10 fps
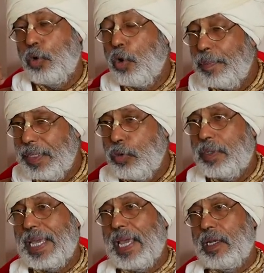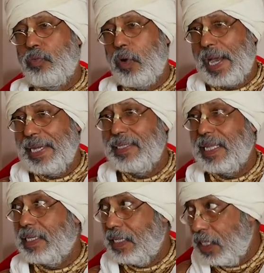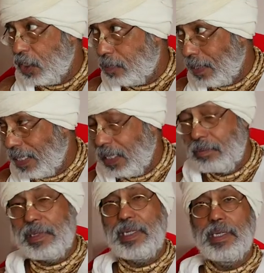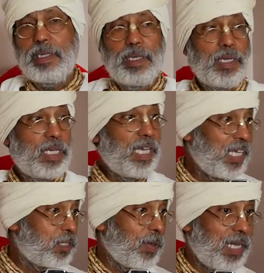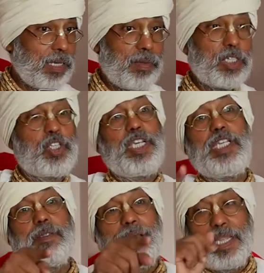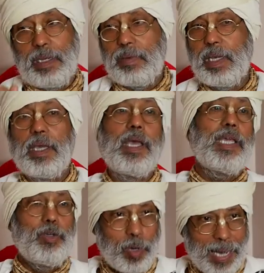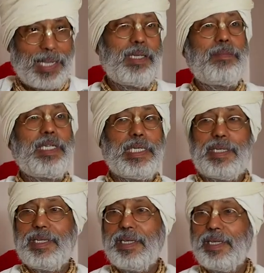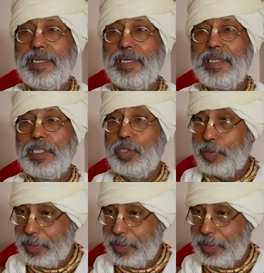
Whom you can find that he is my enemy. He is my enemy, she is my enemy, you are enemy. You